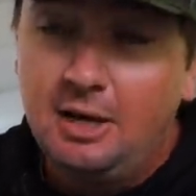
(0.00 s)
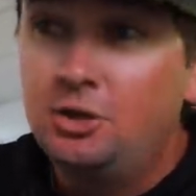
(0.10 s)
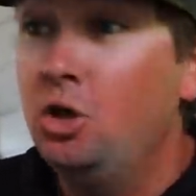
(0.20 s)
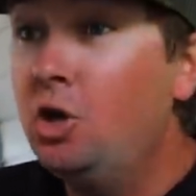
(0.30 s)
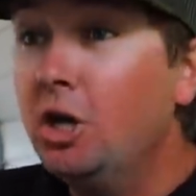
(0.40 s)

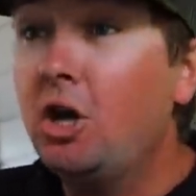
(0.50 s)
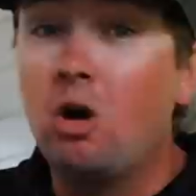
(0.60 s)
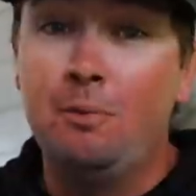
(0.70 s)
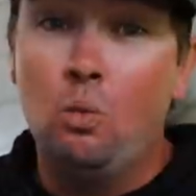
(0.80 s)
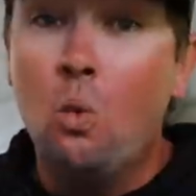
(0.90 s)
So you could have
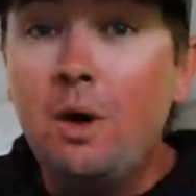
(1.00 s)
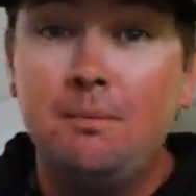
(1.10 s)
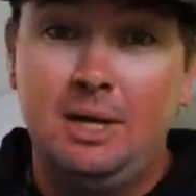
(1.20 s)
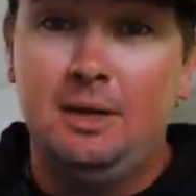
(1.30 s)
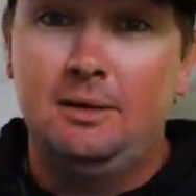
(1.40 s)
caught them in one
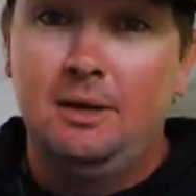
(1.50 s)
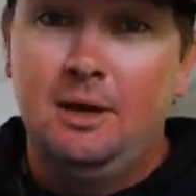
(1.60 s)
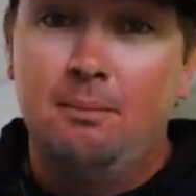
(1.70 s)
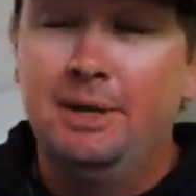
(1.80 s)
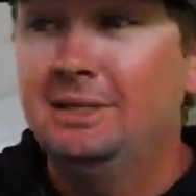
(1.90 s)
minute,
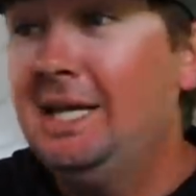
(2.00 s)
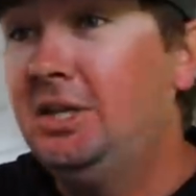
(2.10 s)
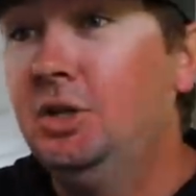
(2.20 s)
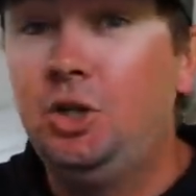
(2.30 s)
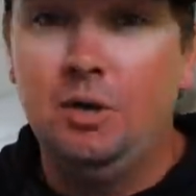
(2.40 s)
but instead
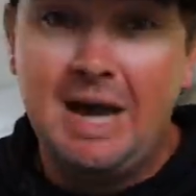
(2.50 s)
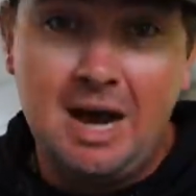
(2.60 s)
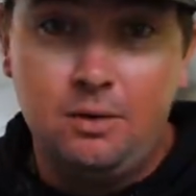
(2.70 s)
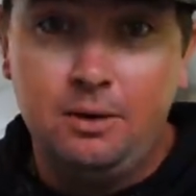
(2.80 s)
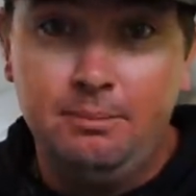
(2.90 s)
it took you an
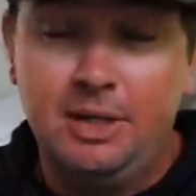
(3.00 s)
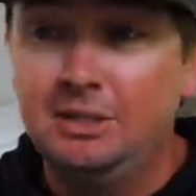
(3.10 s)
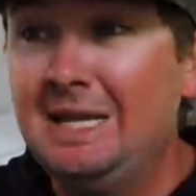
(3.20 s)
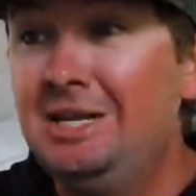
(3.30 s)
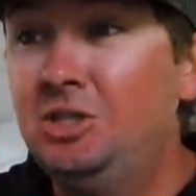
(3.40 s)
hour
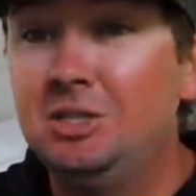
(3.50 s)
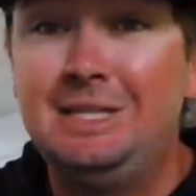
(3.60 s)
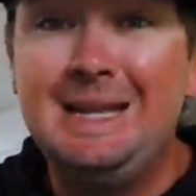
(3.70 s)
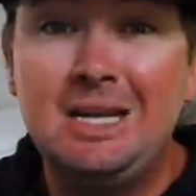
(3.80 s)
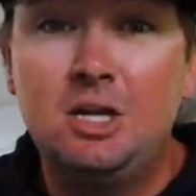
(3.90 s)
because things
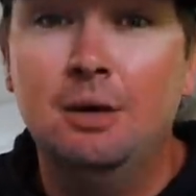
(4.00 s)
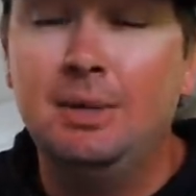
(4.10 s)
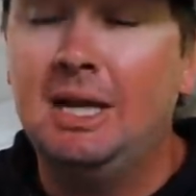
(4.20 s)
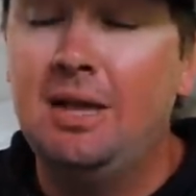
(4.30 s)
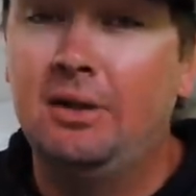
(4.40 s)
just didn't come
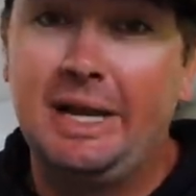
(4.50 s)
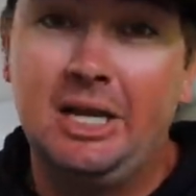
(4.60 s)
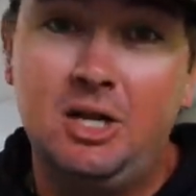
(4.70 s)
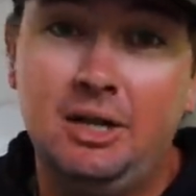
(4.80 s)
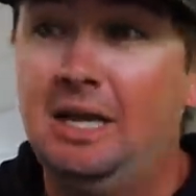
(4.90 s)
together like
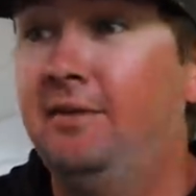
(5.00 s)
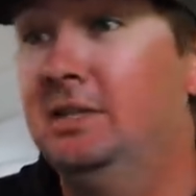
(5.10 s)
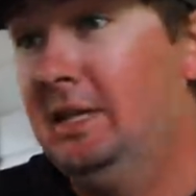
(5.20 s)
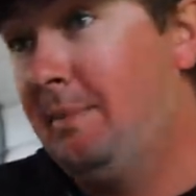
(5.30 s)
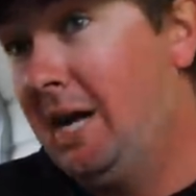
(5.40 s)
it could have.
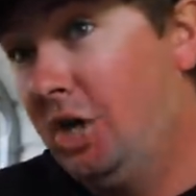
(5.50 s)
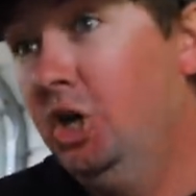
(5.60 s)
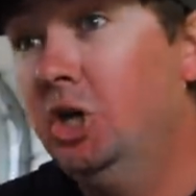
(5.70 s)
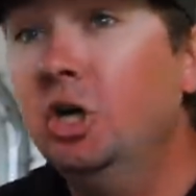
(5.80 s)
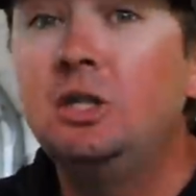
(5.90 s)
Because, I mean, I
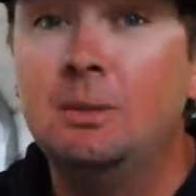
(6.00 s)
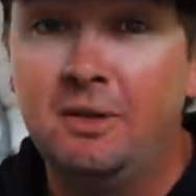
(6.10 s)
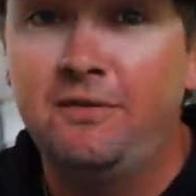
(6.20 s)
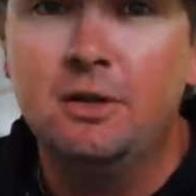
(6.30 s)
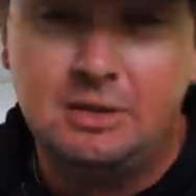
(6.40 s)
could have hooked him
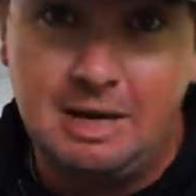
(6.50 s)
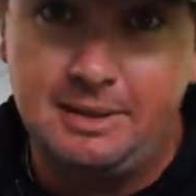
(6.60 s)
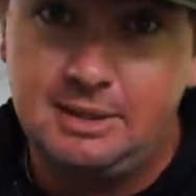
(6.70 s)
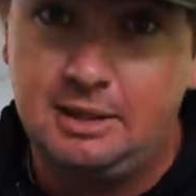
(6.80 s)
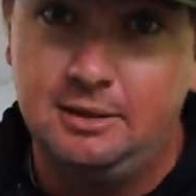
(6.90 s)
the first time I
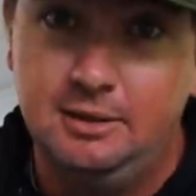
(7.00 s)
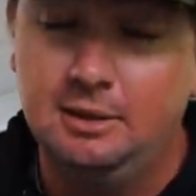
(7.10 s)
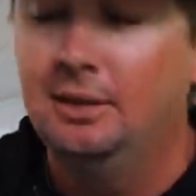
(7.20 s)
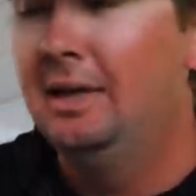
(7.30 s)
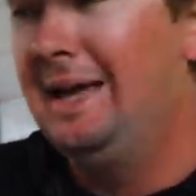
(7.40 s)
set the hook
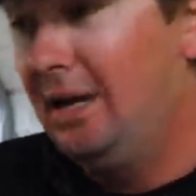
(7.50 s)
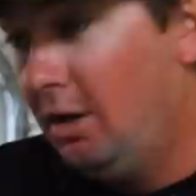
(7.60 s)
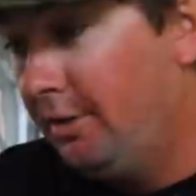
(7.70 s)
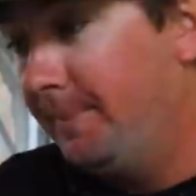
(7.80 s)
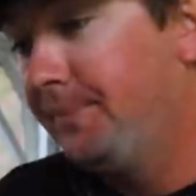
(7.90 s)
and
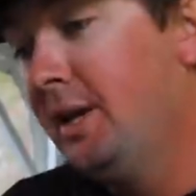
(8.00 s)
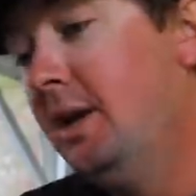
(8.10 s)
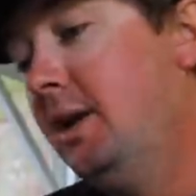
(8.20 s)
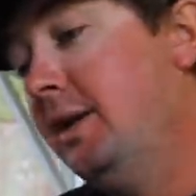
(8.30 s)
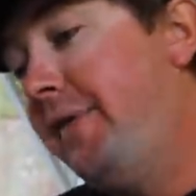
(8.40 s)
caught him.
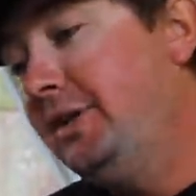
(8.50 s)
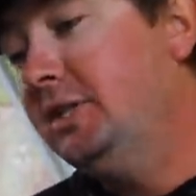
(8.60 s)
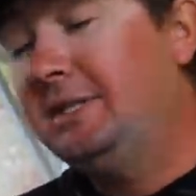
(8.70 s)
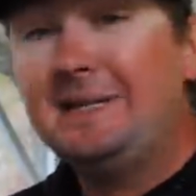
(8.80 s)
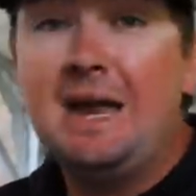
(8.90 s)
That's
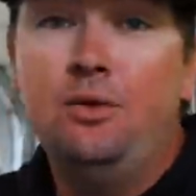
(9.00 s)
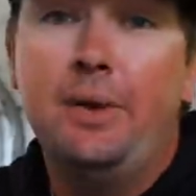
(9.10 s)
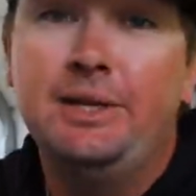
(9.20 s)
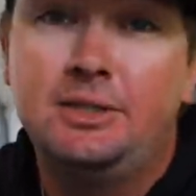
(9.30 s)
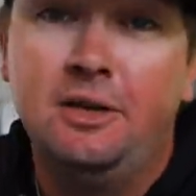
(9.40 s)
just kind of the
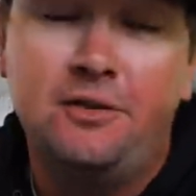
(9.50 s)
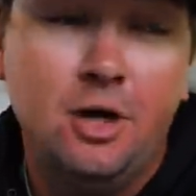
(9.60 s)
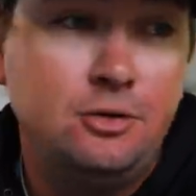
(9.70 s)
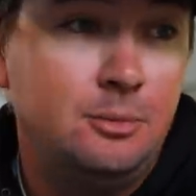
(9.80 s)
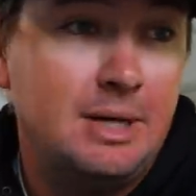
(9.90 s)
way that stuff
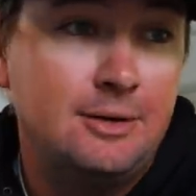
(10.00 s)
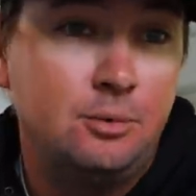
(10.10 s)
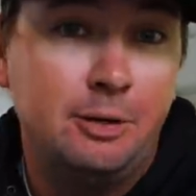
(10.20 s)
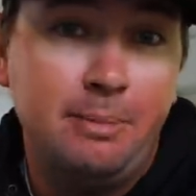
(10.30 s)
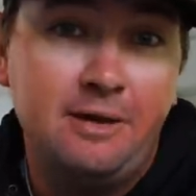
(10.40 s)
goes sometimes
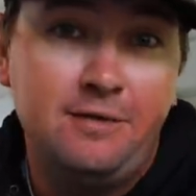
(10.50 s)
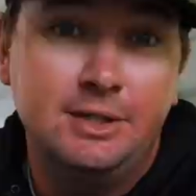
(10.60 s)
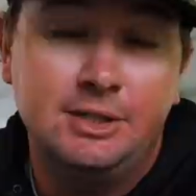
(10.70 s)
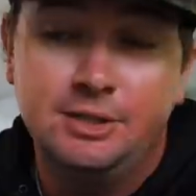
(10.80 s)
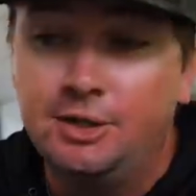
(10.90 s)
when you're bed
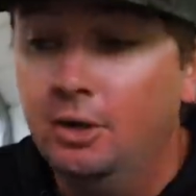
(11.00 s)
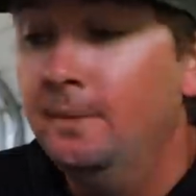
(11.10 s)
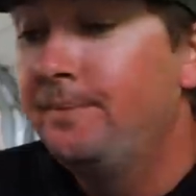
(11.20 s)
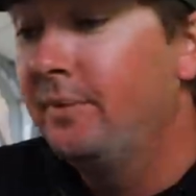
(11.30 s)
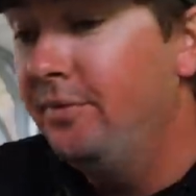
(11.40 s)
fishing. So
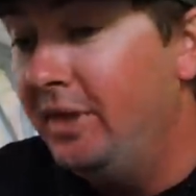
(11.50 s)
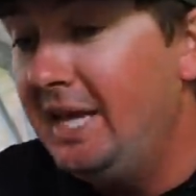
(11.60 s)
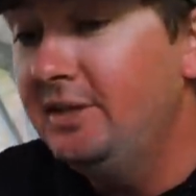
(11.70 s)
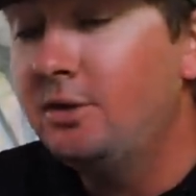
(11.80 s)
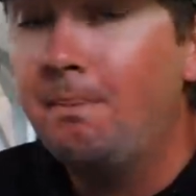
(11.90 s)

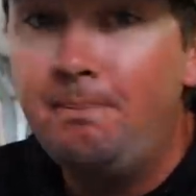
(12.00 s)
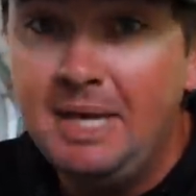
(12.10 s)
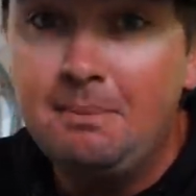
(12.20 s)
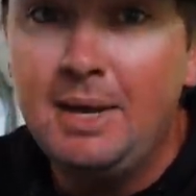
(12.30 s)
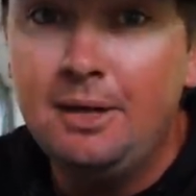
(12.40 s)
these are
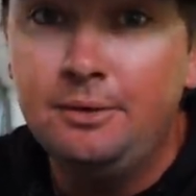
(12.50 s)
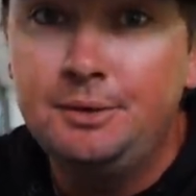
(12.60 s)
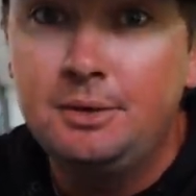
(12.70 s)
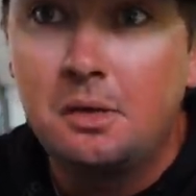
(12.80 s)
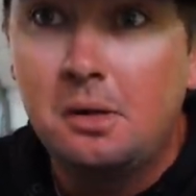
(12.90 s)
big
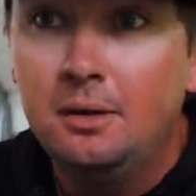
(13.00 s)
males.